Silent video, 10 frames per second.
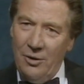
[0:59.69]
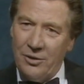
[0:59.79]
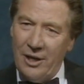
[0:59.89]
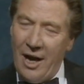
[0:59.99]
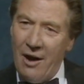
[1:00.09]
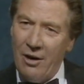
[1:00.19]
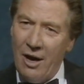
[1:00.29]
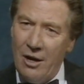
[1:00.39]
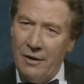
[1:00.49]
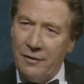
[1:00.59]
used to take an hour and a
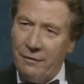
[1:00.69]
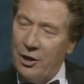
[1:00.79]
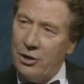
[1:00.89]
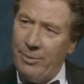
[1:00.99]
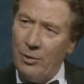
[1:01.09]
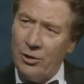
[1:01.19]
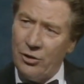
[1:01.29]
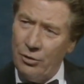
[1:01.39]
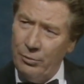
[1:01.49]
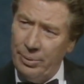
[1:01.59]
half to finish a bowl of
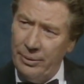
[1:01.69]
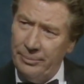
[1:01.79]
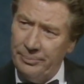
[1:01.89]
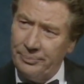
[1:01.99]
soup.